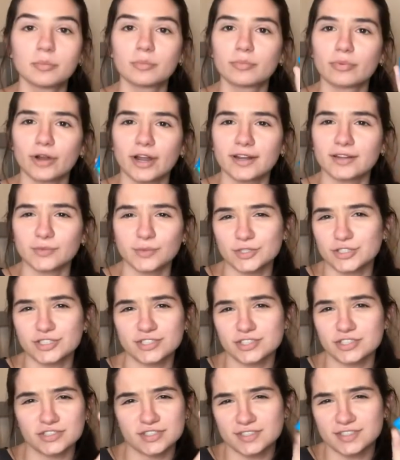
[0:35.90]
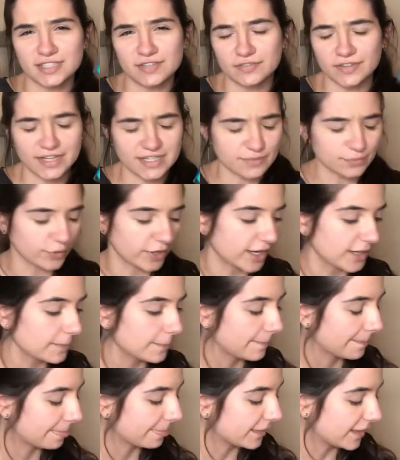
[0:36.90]
brand, which is just the CVS brand,
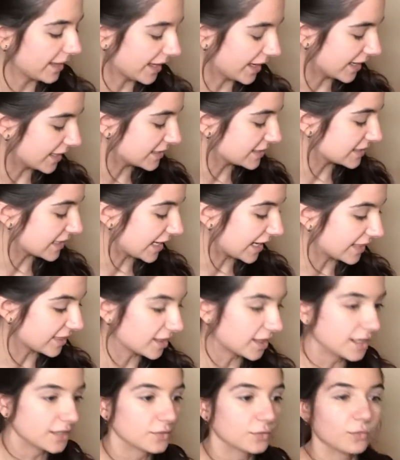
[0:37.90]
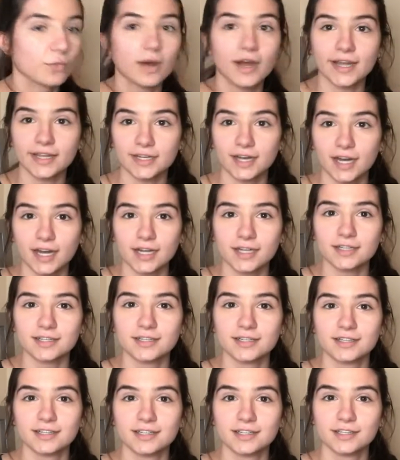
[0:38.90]
and I thought why not
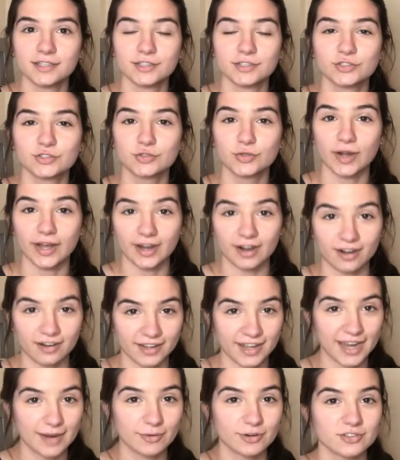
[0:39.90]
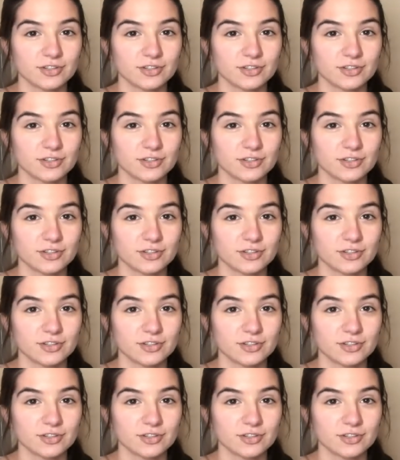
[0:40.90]
try it on my camera.